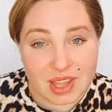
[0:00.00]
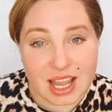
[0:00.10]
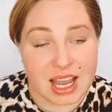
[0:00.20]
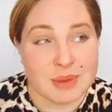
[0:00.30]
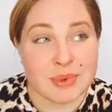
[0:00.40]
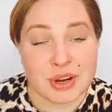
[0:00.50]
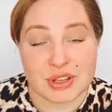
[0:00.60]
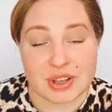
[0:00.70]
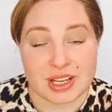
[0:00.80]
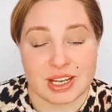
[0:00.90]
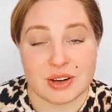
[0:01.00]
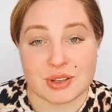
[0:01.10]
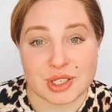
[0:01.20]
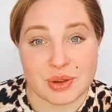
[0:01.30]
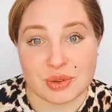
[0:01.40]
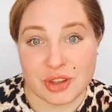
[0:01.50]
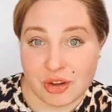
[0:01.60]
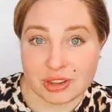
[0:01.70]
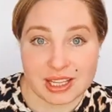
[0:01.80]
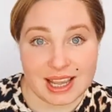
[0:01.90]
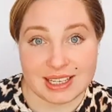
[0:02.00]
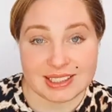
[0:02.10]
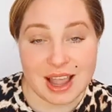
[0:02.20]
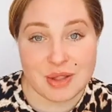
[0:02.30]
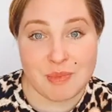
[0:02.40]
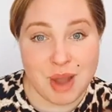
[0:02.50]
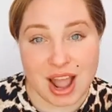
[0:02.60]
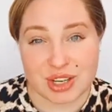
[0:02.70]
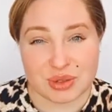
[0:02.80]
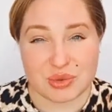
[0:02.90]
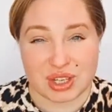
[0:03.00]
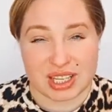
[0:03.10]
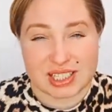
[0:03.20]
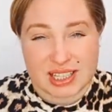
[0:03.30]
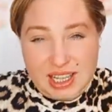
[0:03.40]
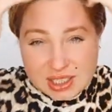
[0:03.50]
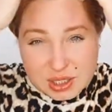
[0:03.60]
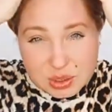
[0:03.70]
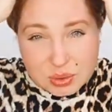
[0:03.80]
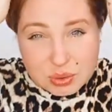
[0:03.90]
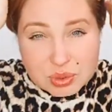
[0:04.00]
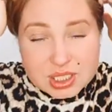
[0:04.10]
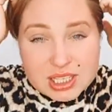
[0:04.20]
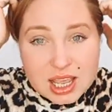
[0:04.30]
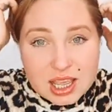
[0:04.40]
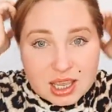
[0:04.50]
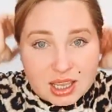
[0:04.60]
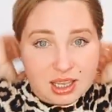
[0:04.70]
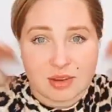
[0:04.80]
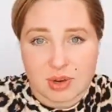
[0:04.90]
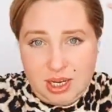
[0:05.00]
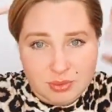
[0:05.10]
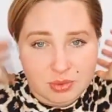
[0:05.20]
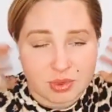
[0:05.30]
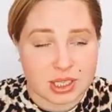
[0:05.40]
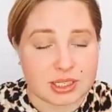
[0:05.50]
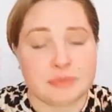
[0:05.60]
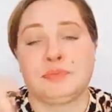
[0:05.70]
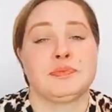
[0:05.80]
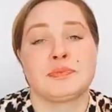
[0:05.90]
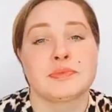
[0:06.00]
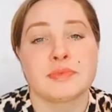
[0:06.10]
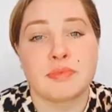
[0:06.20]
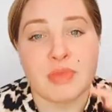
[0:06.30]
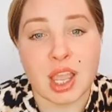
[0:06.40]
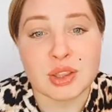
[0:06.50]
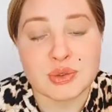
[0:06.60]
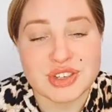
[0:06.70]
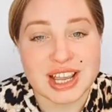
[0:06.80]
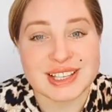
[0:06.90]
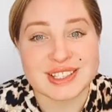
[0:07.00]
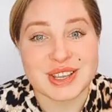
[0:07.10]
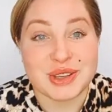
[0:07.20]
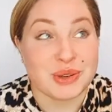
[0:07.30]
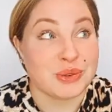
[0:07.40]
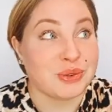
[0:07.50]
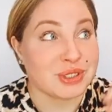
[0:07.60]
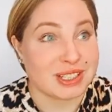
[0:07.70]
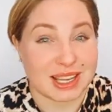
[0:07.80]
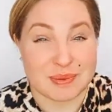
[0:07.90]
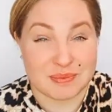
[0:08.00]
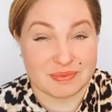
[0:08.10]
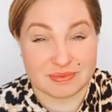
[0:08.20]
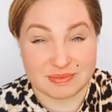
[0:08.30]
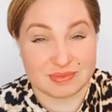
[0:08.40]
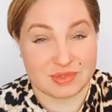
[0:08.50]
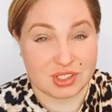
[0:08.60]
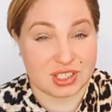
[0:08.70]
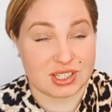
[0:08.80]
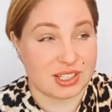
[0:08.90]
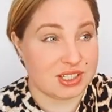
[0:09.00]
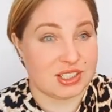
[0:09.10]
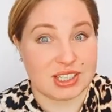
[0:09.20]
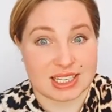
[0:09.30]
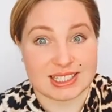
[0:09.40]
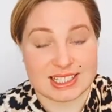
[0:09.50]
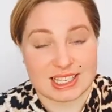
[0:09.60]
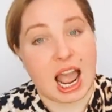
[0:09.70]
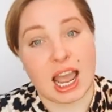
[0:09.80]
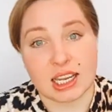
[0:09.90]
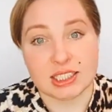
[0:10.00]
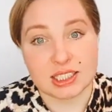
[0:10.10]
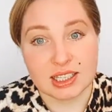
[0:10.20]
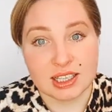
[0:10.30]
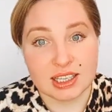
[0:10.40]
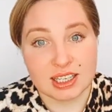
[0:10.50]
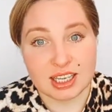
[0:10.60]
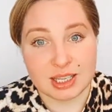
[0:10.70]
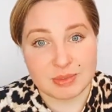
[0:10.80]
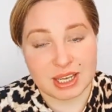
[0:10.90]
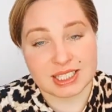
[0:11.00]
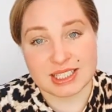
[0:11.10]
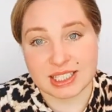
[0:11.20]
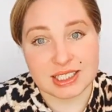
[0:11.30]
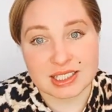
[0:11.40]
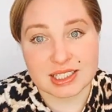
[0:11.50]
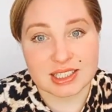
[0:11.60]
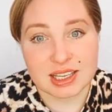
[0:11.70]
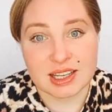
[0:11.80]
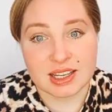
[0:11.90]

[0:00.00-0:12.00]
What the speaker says: I personally also don't like that much to just like use, what I'm doing, to just use like just sight in my scenes.